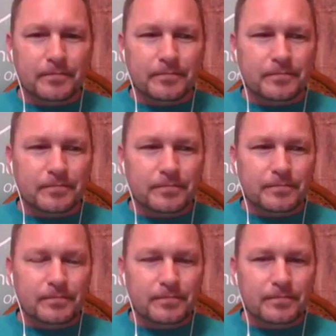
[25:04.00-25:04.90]

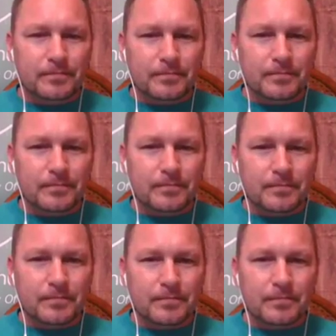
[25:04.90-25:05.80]

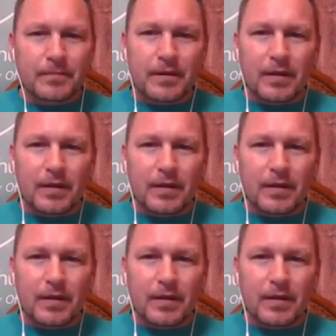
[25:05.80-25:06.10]
No one is speaking in this clip.